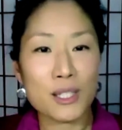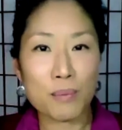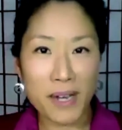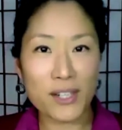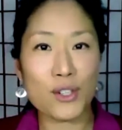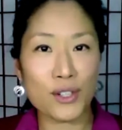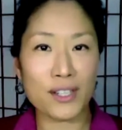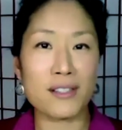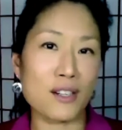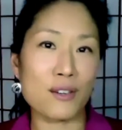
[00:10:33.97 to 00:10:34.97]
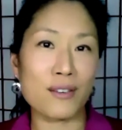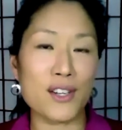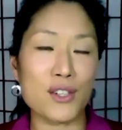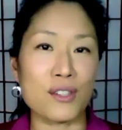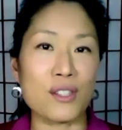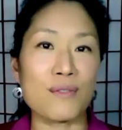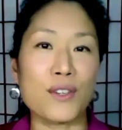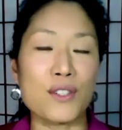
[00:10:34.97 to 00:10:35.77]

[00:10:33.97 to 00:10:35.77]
special considerations